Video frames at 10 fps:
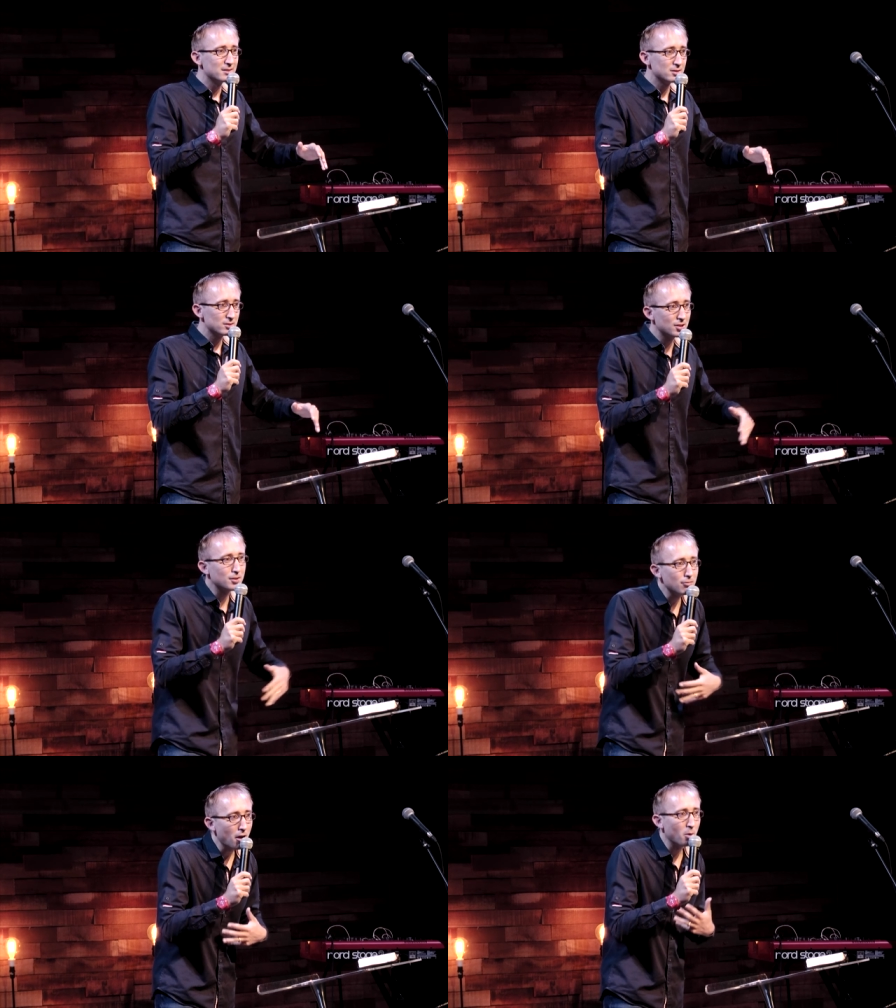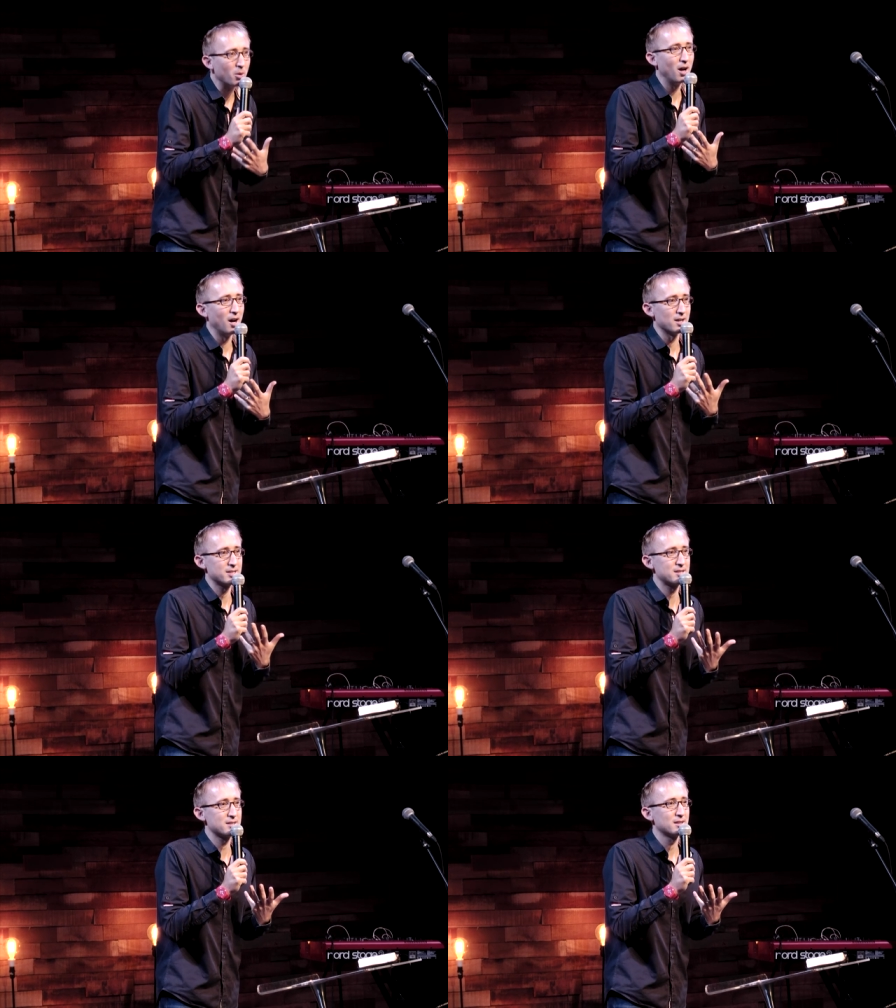to grow
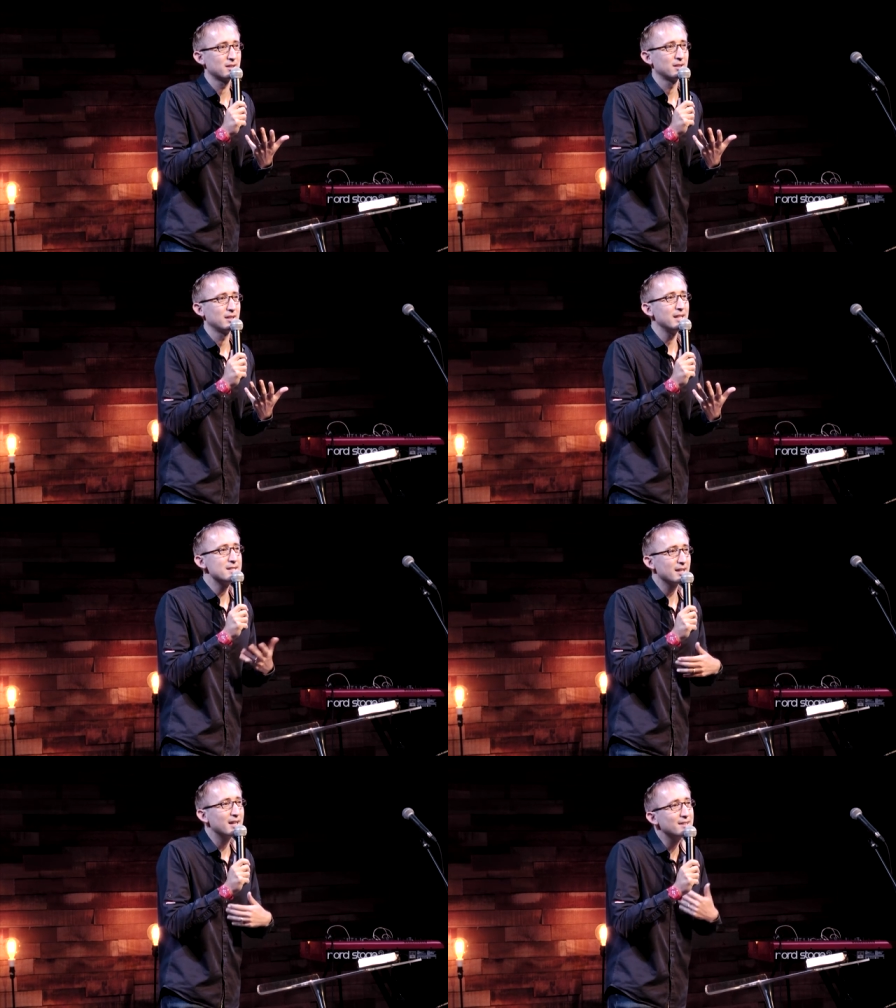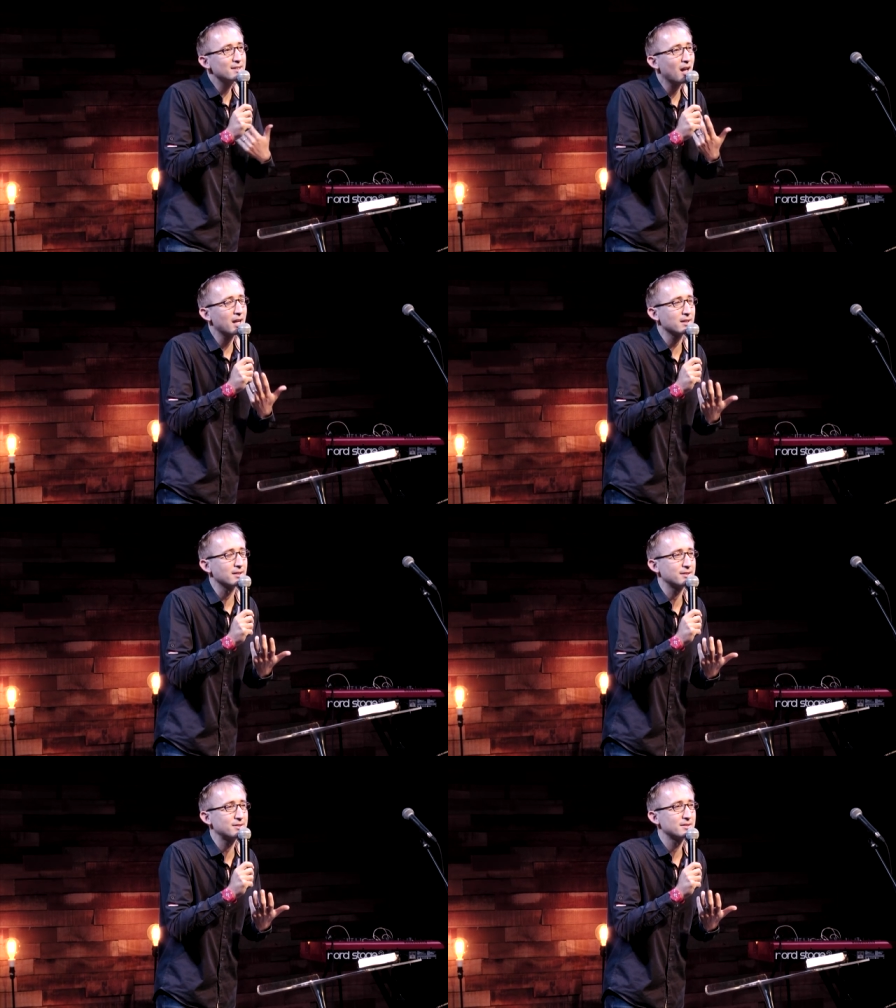us into his
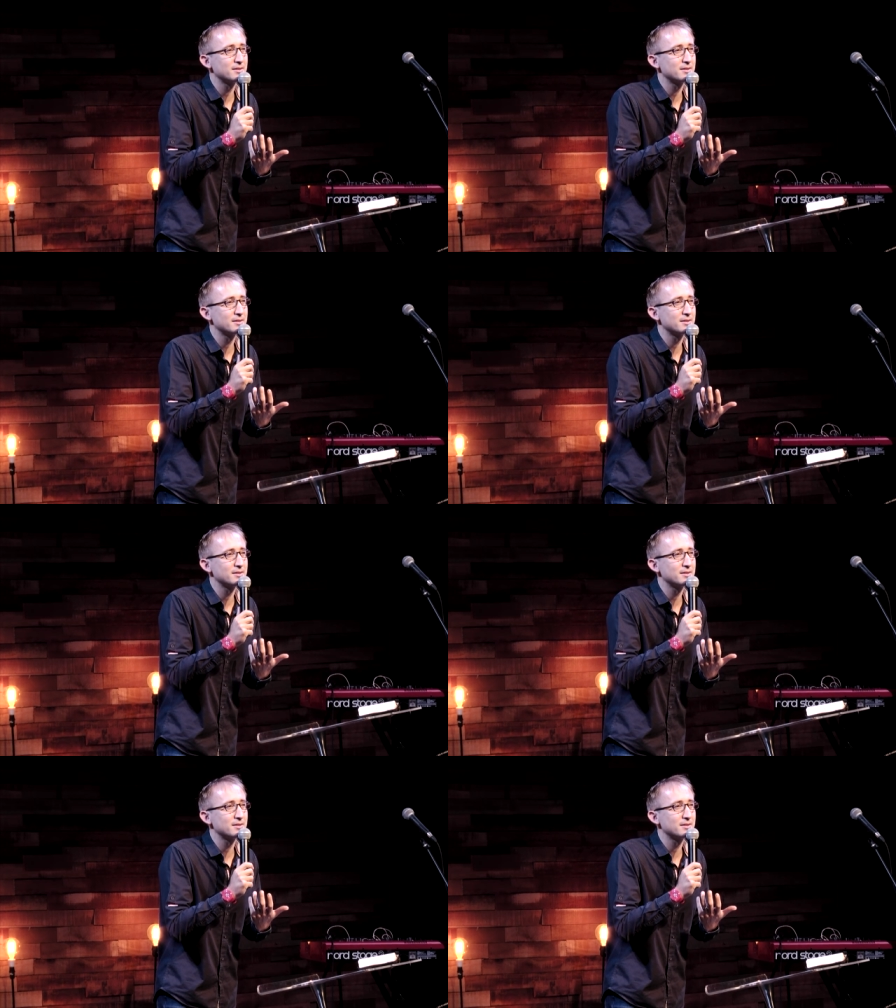likeness.